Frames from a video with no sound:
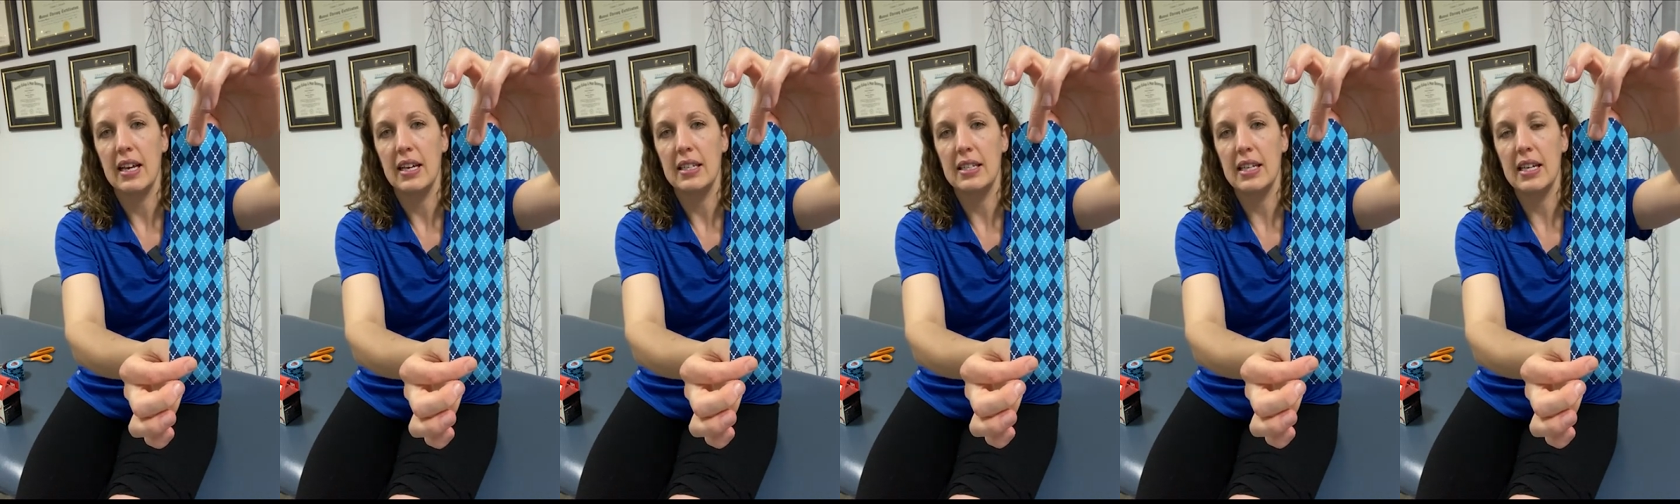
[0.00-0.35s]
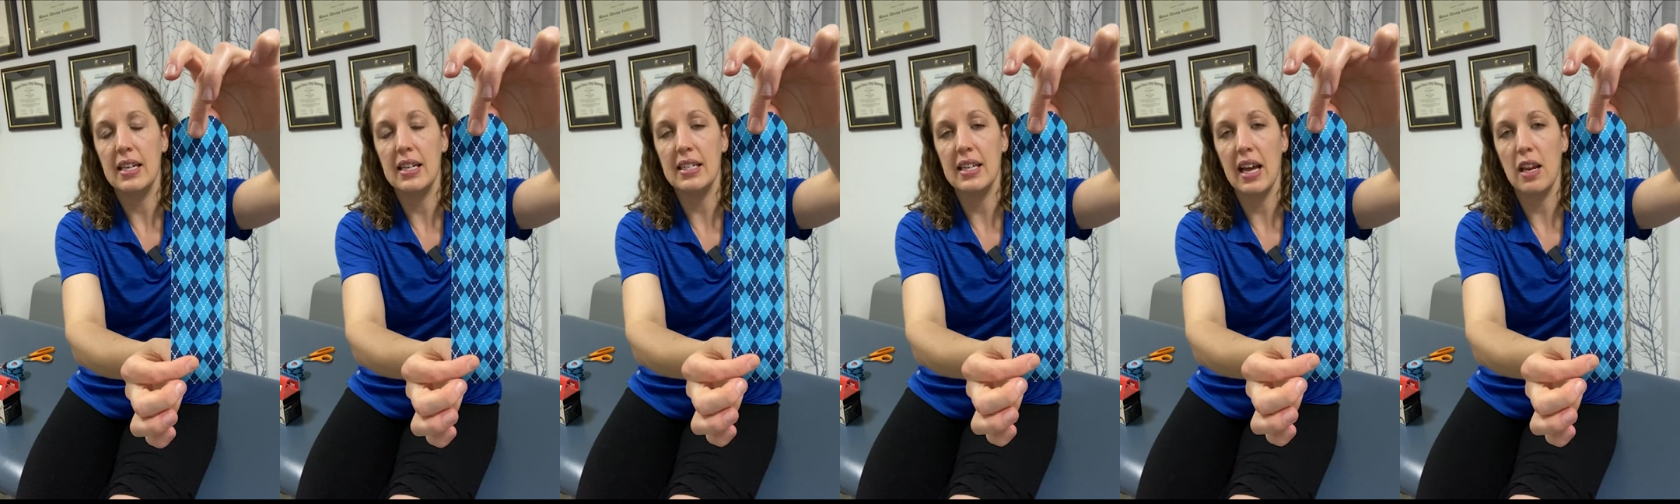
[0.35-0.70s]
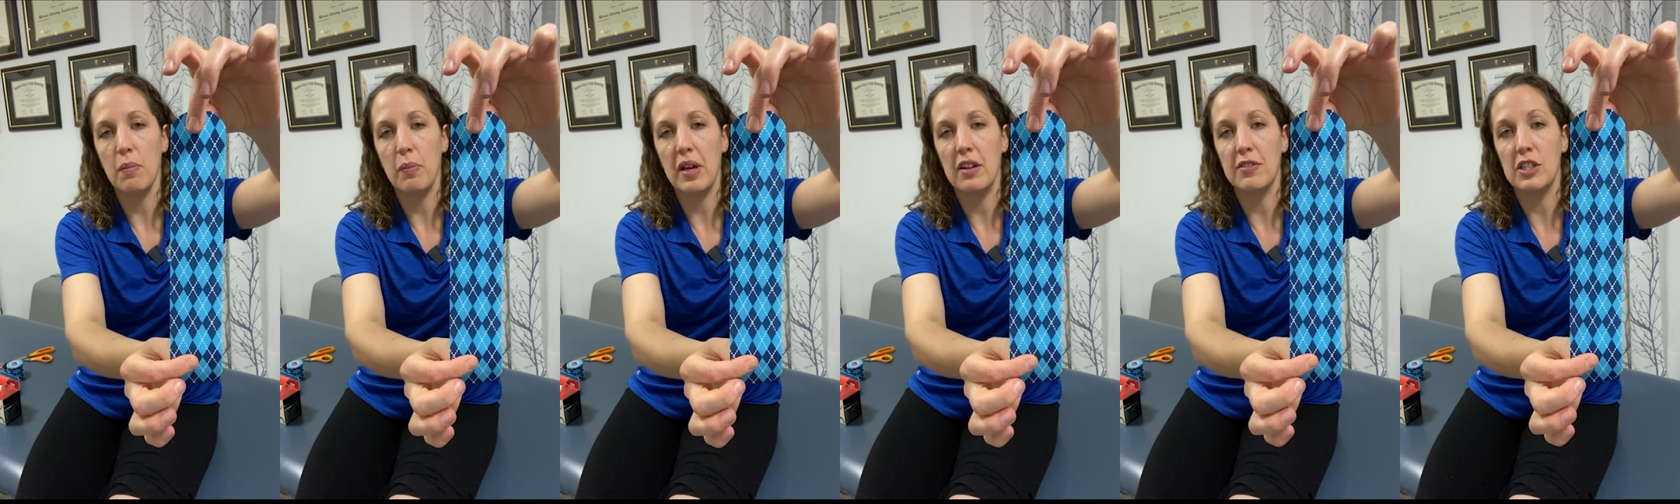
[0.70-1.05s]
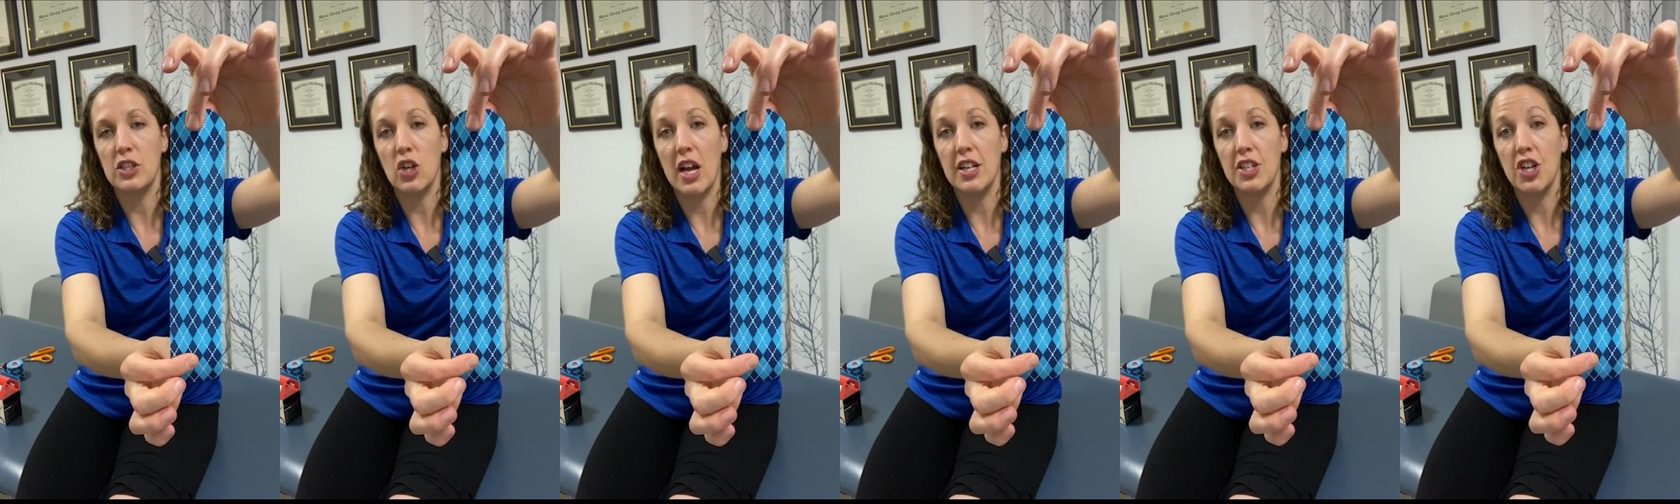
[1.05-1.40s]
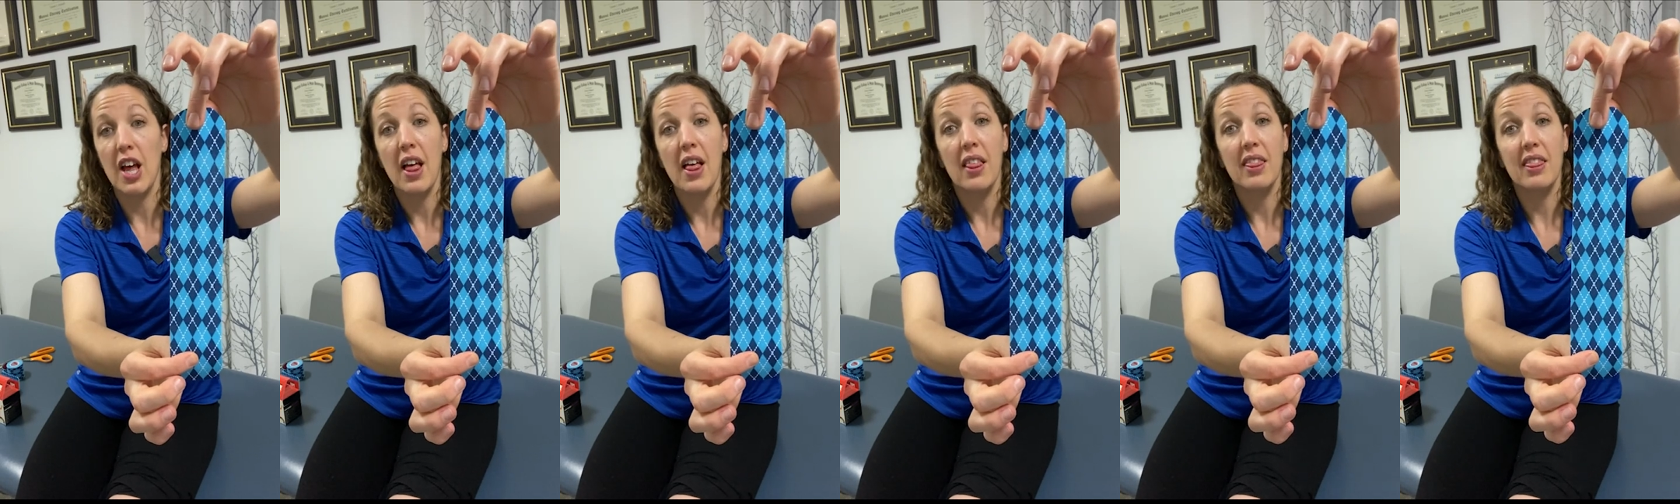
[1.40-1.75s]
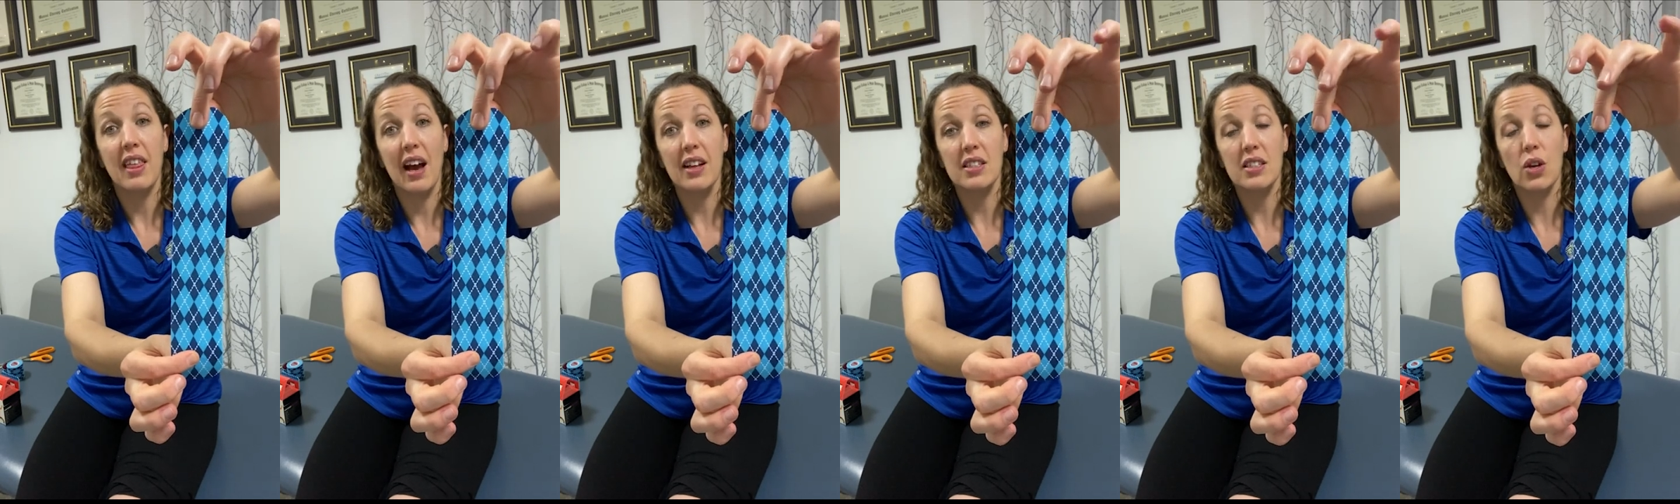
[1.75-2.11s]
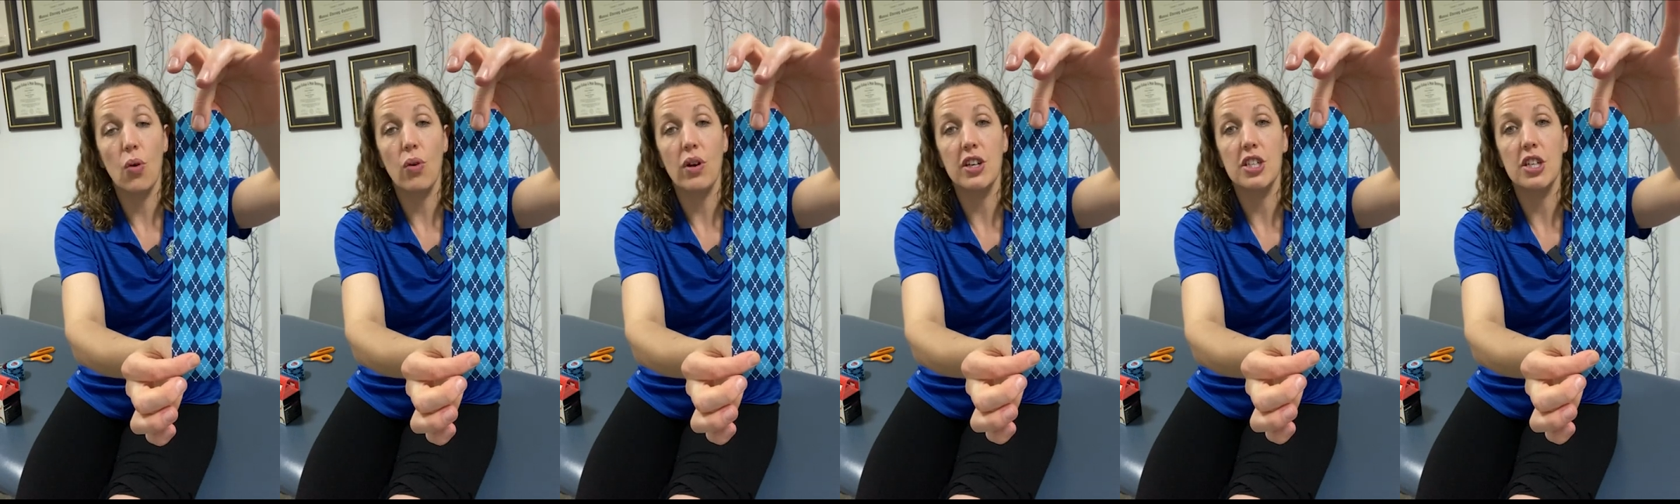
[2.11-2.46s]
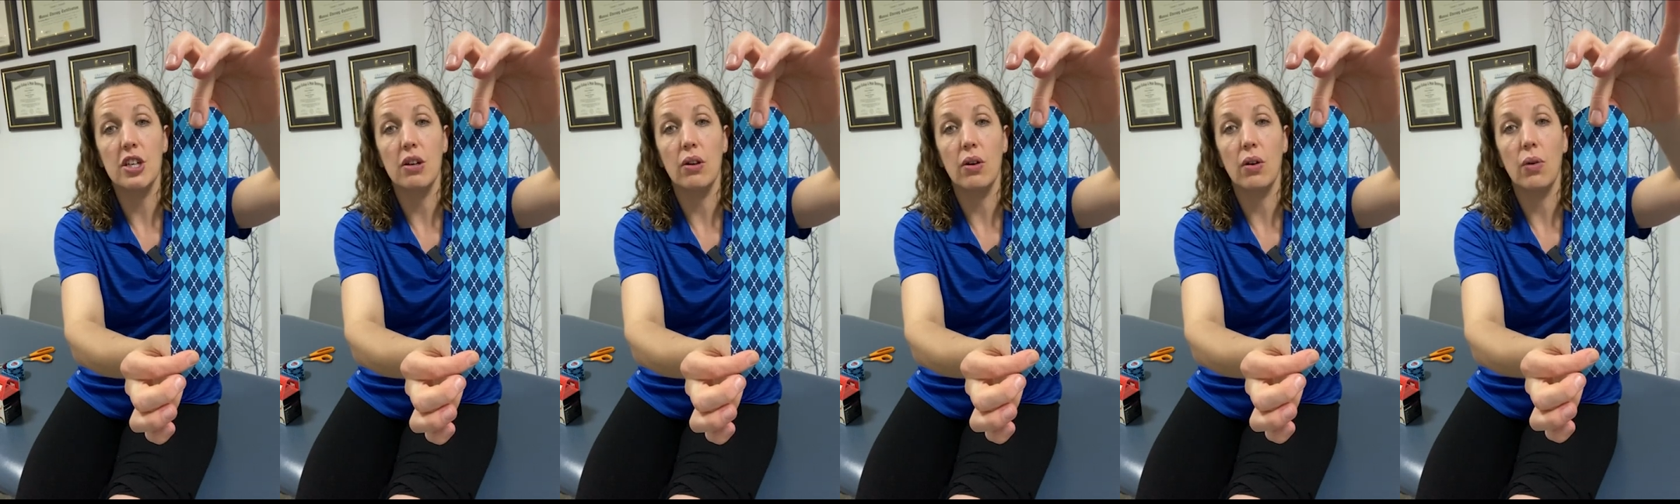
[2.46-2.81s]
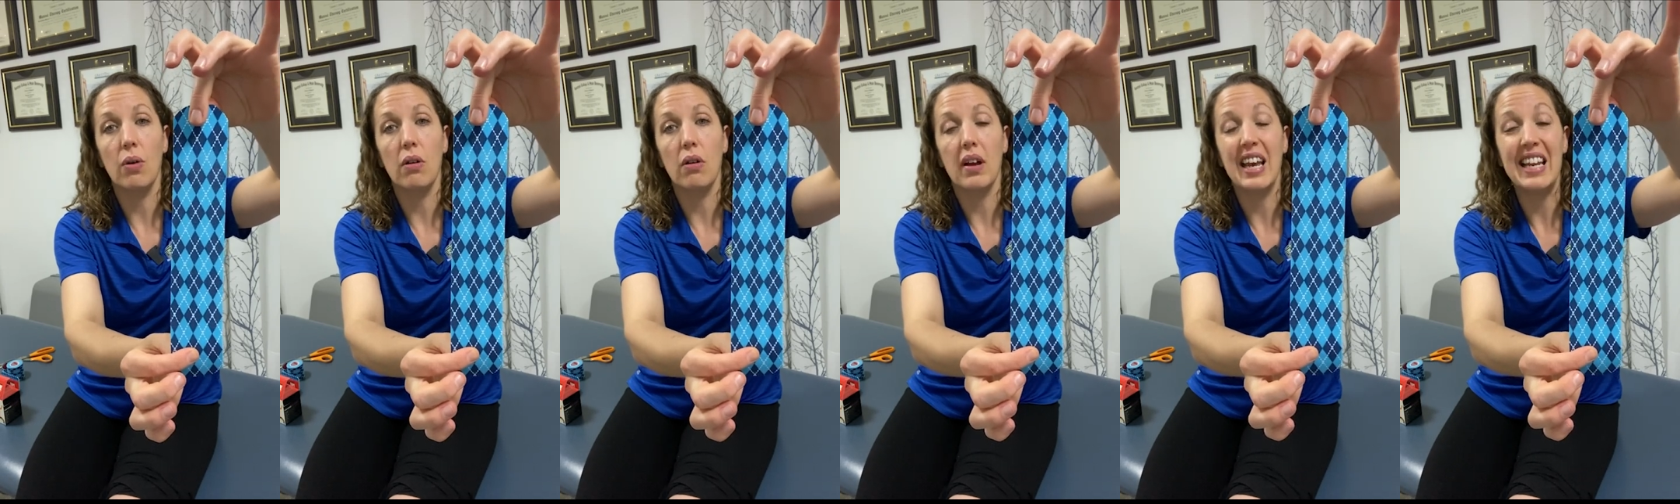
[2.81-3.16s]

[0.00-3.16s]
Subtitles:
Teeny tiny bit of stretch, that's going to